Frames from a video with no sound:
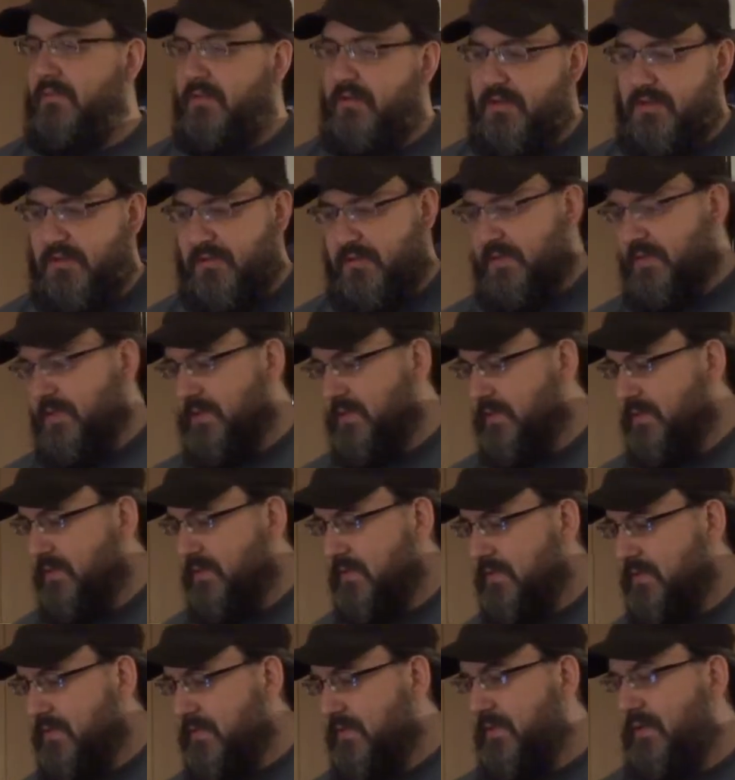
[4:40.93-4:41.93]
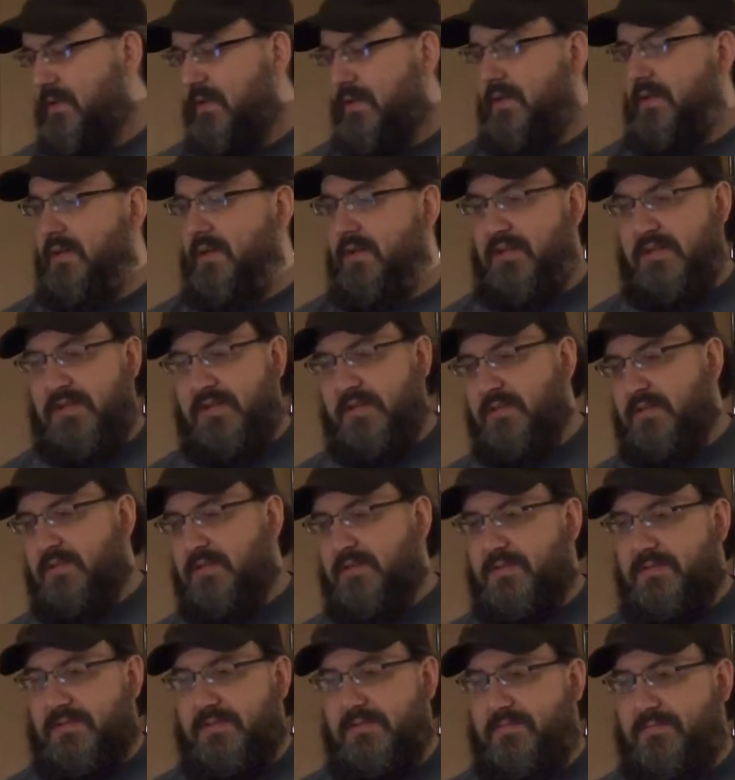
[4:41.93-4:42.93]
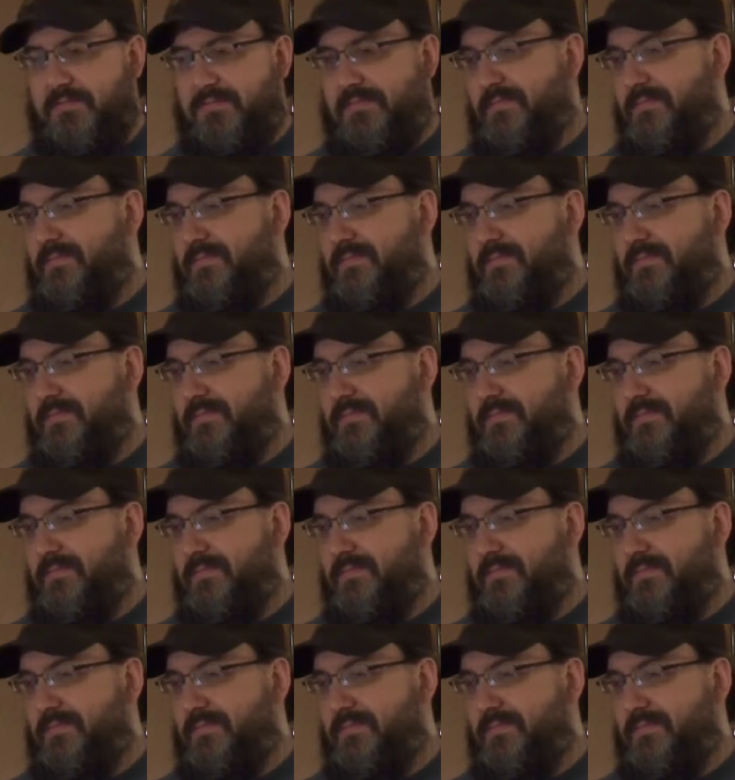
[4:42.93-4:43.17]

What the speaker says: well, this is